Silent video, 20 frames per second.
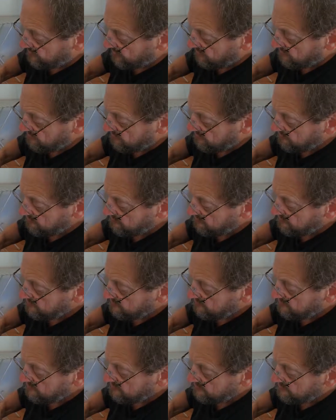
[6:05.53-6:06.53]
done,
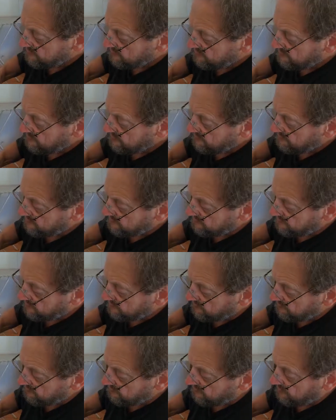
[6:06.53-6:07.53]
because I
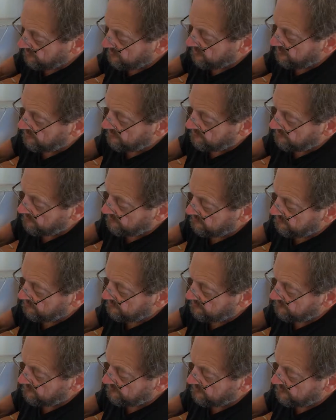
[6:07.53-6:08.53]
don't want to go
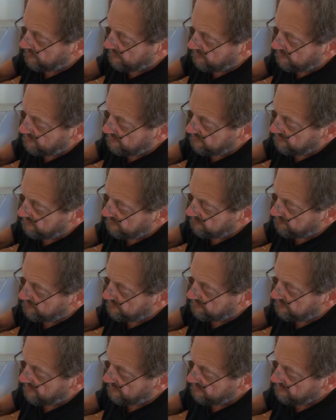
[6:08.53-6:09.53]
doing any silly
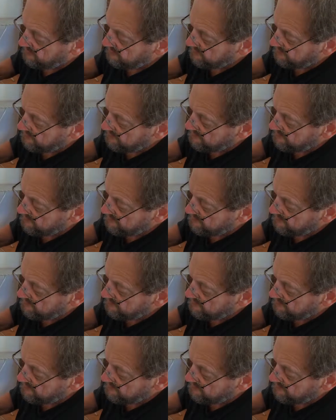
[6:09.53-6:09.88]
mistakes.